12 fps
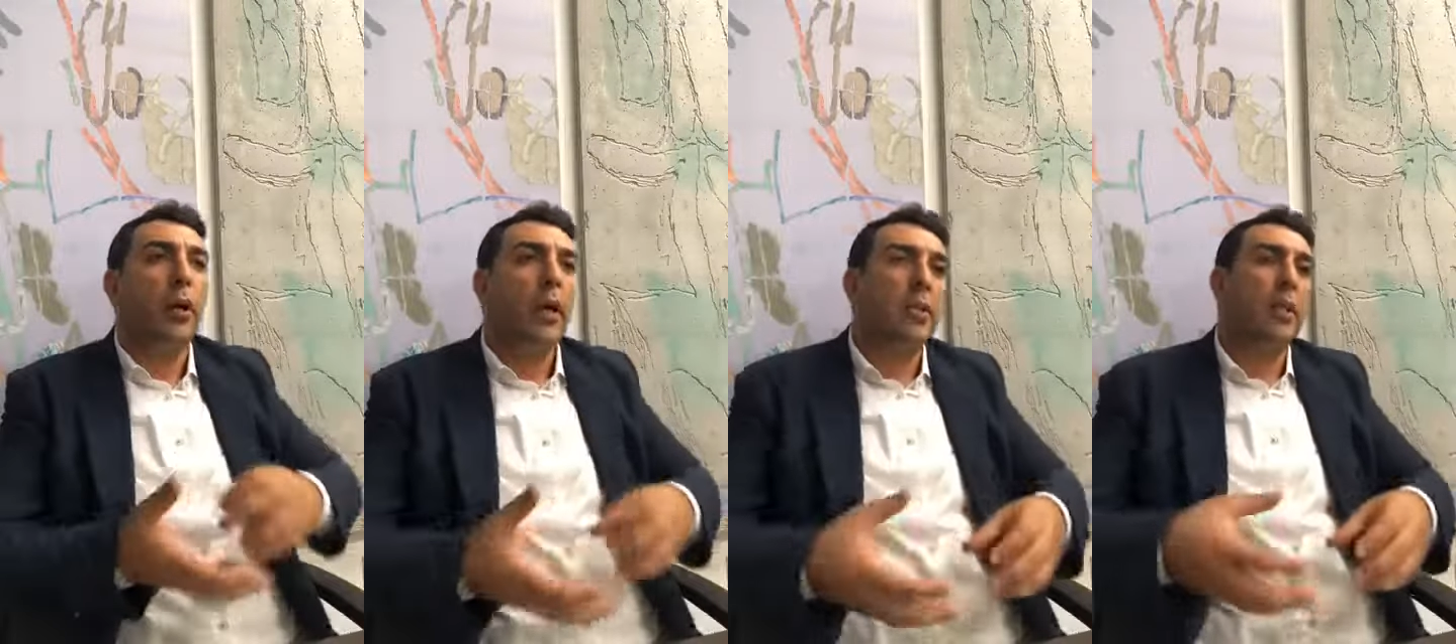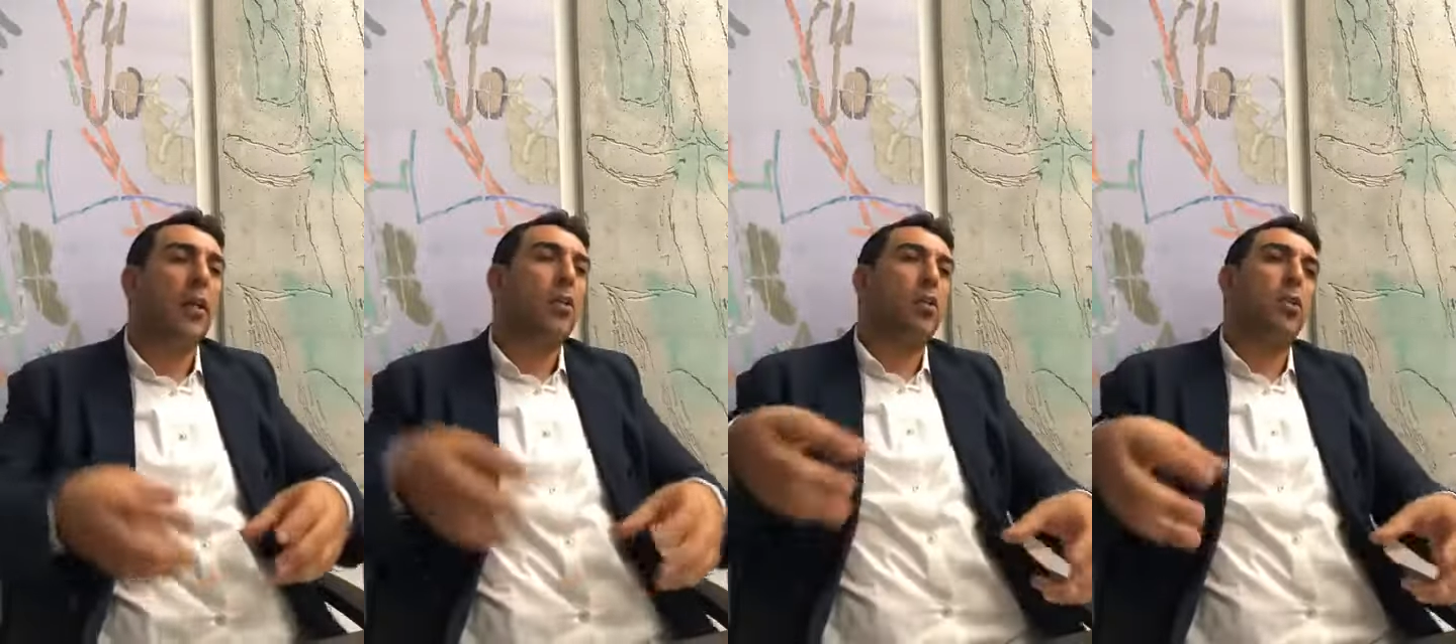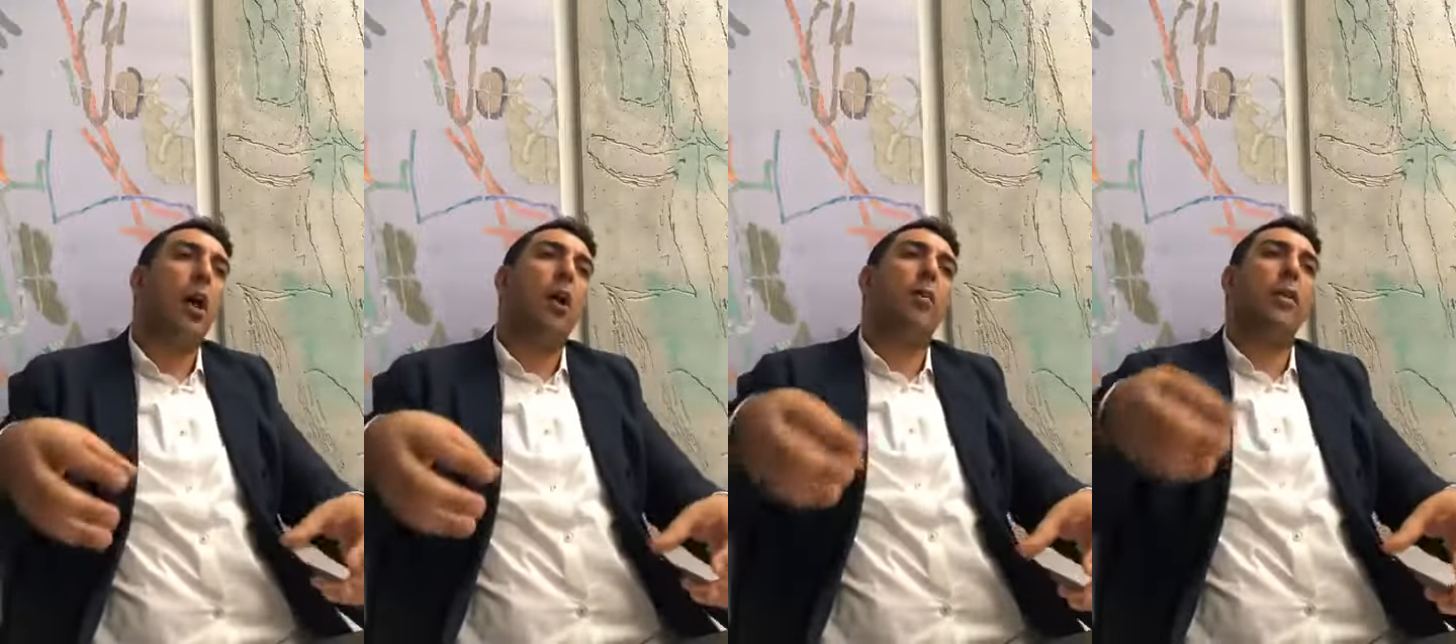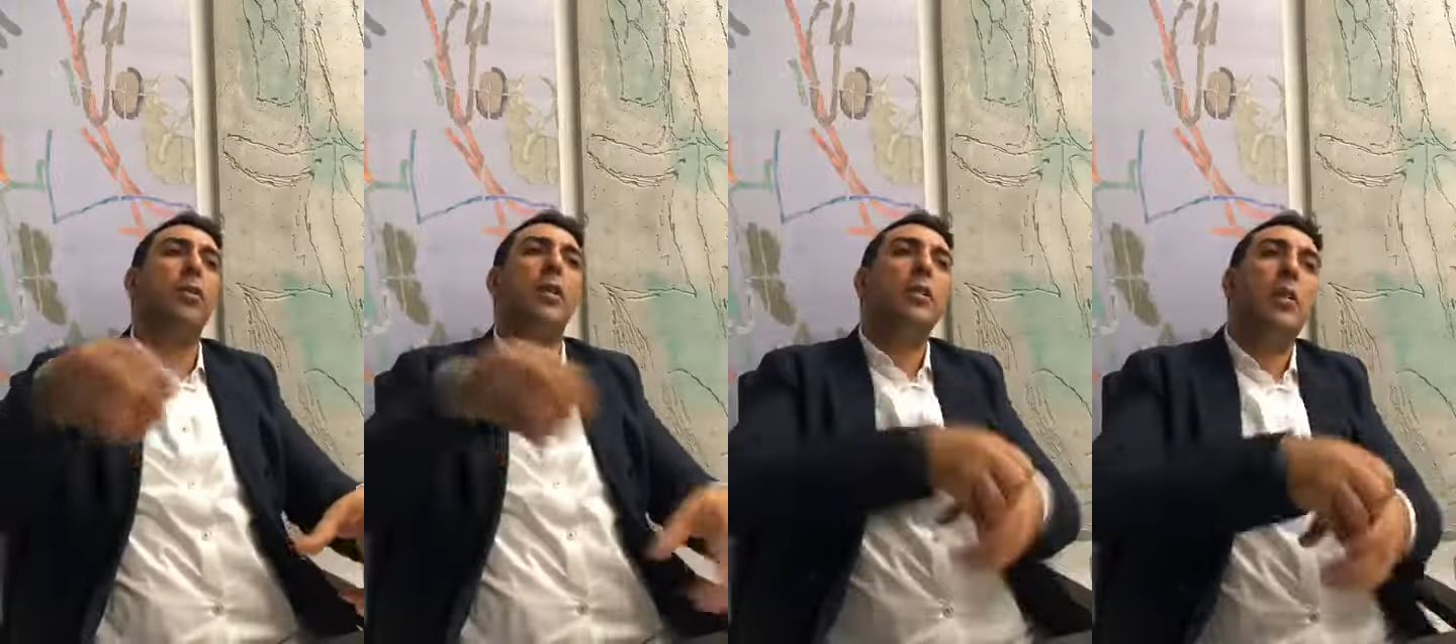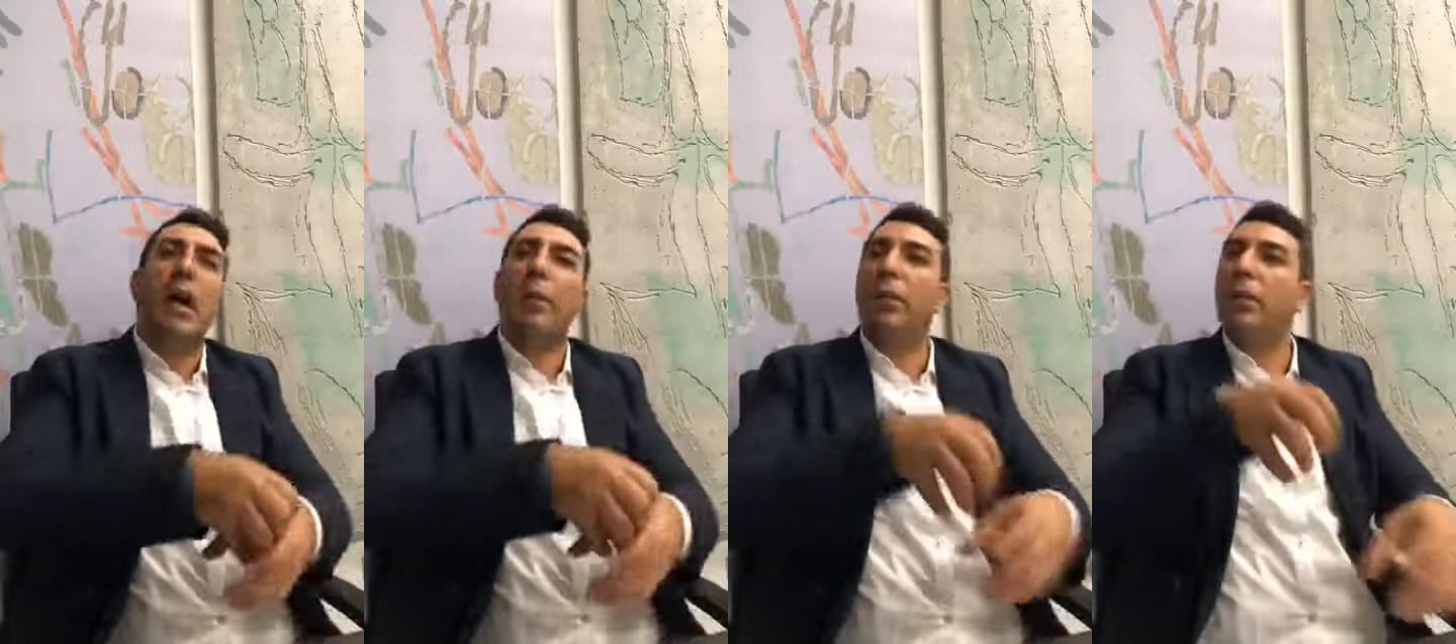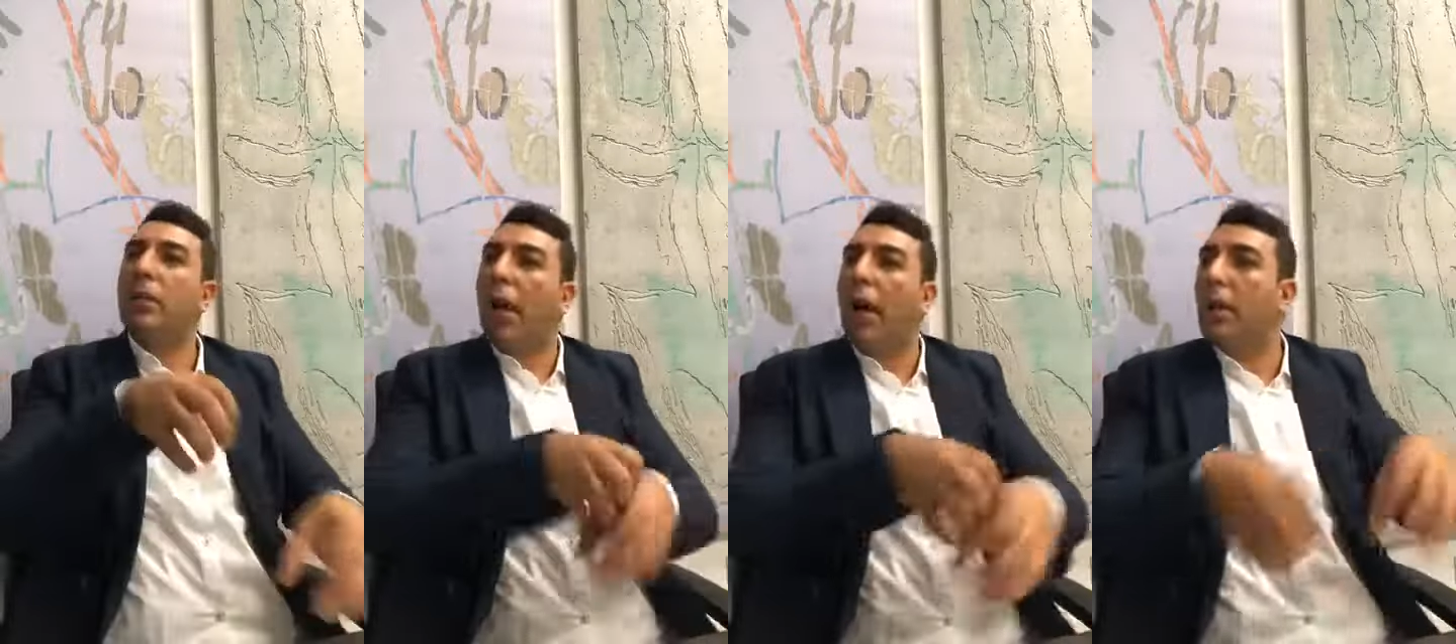It's like a star into a
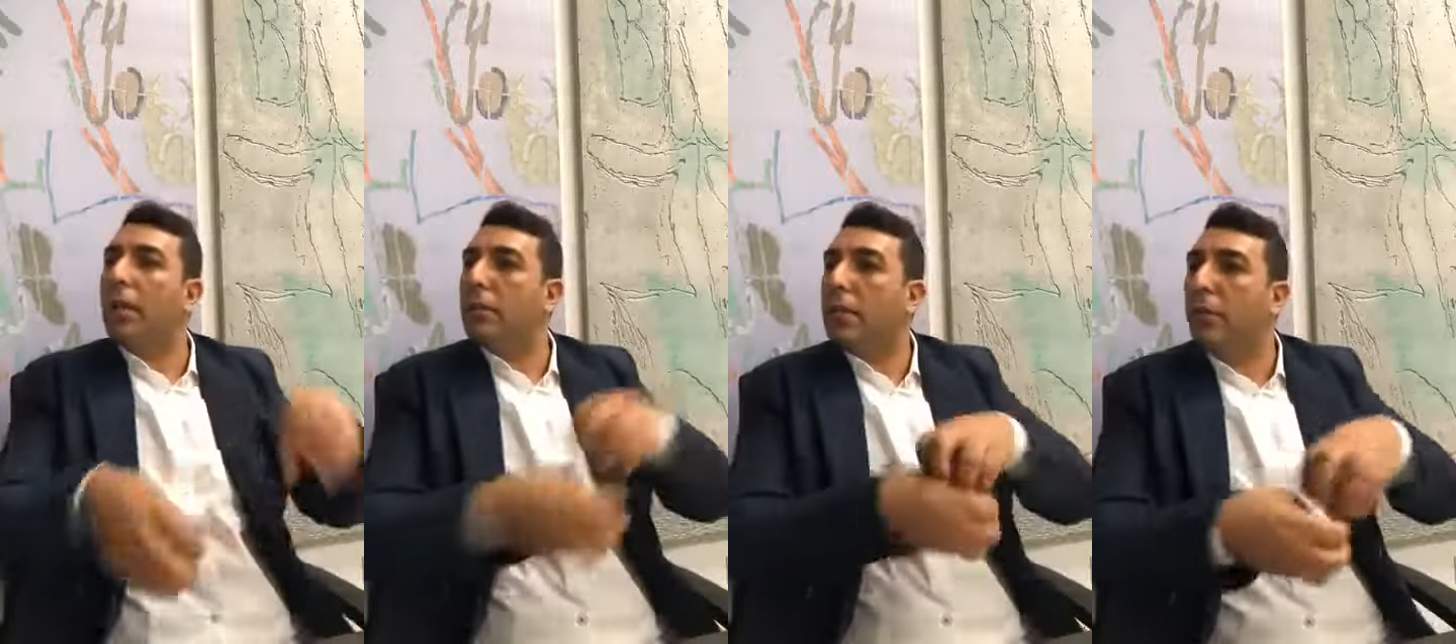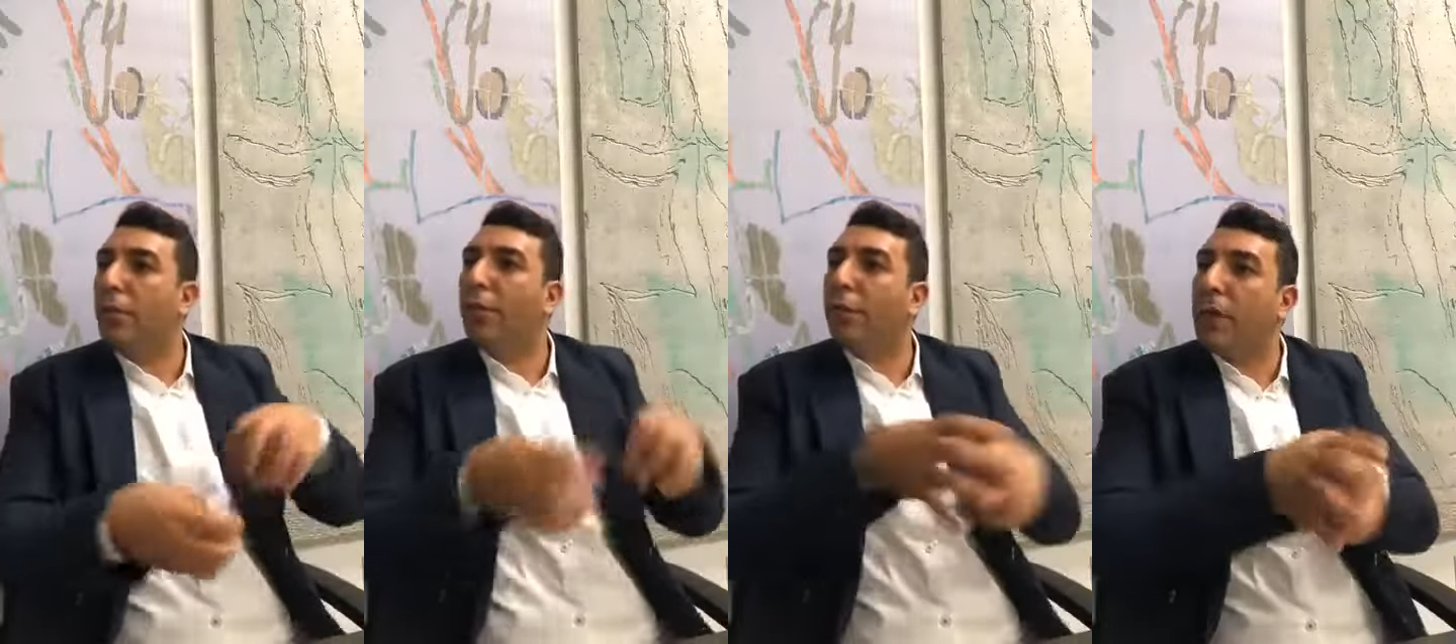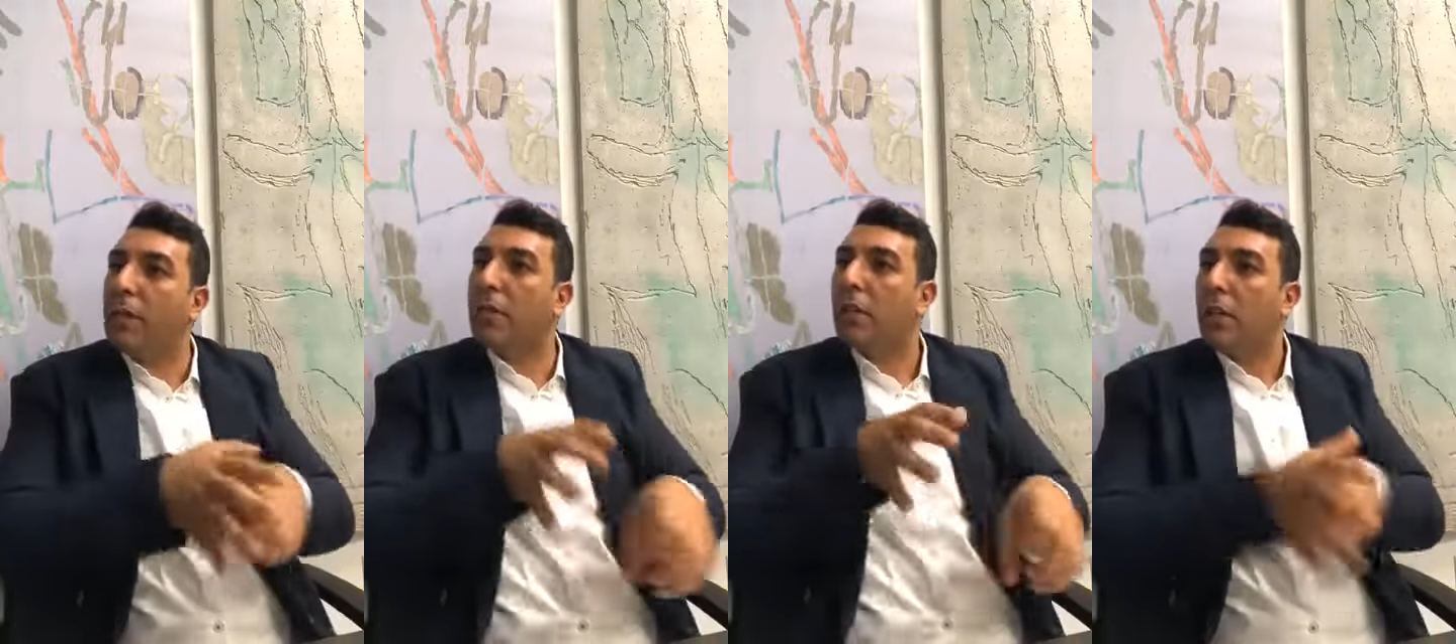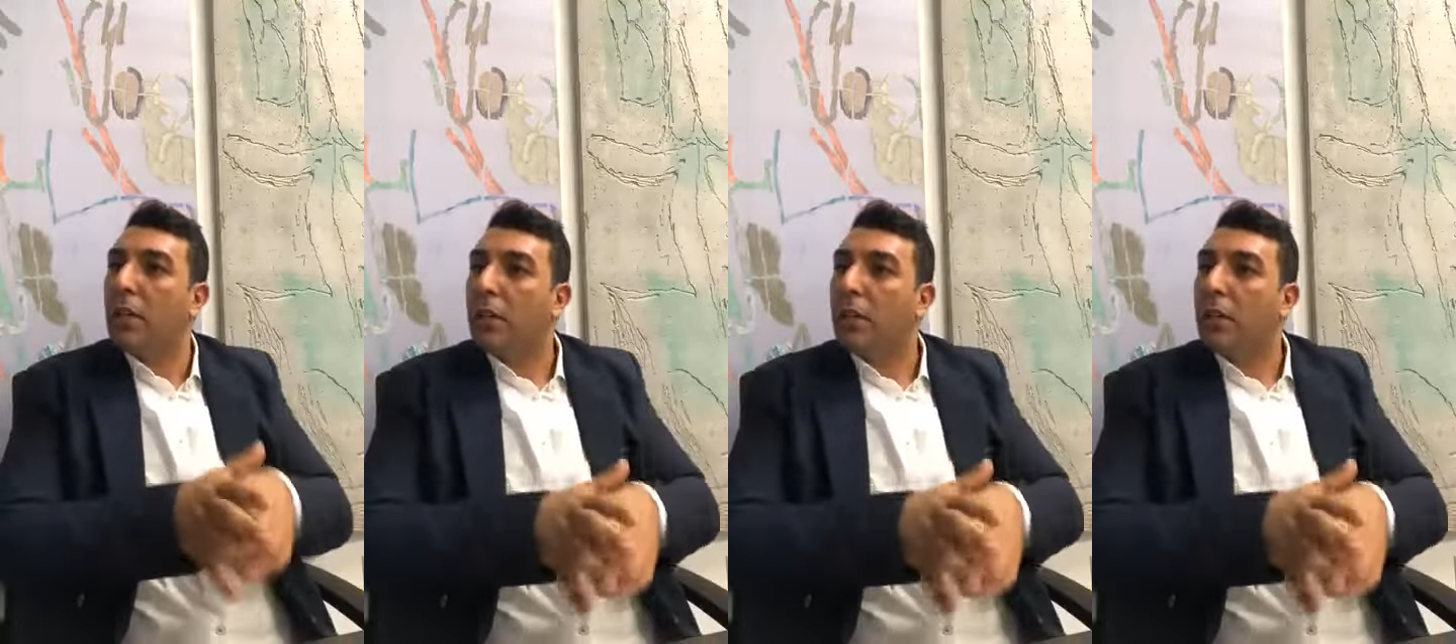diamond. Ah, it never fits.